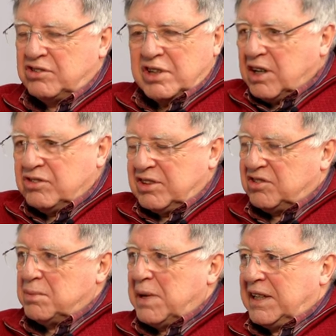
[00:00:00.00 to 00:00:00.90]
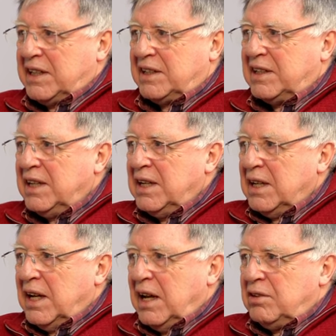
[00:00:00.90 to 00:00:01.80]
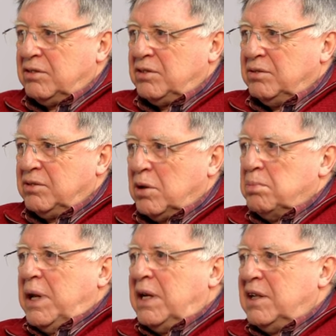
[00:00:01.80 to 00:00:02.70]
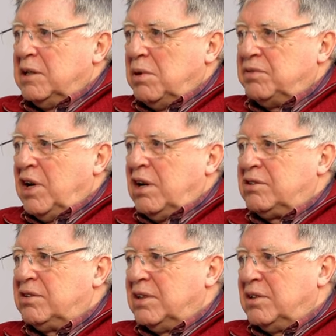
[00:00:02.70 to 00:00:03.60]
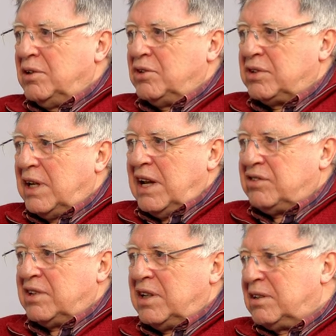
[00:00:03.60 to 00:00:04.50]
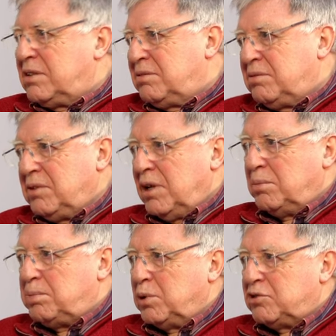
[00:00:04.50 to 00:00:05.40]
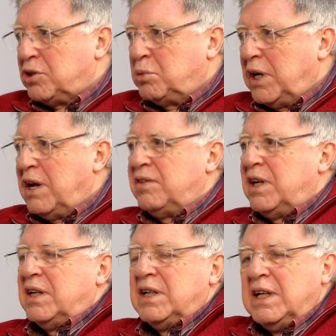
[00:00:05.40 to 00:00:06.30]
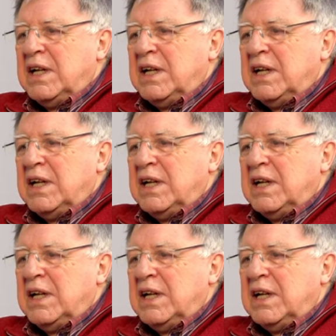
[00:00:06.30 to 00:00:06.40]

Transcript: It's not a systematic uh, compendium of doctrine or scholastic approach or whatever.